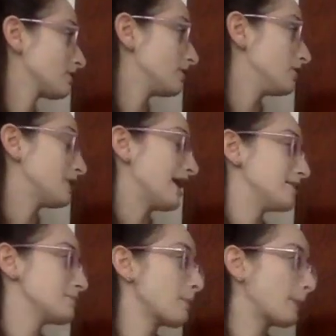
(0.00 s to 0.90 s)
Okay,
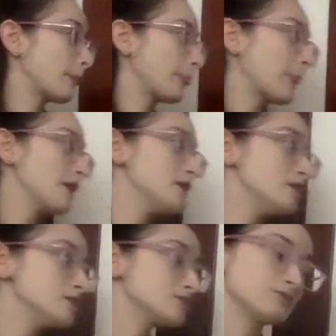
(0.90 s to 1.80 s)

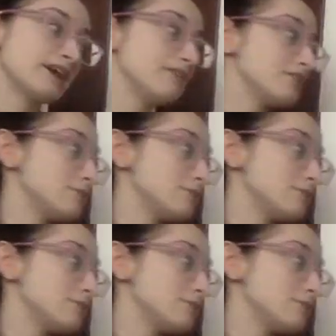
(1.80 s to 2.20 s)
so now that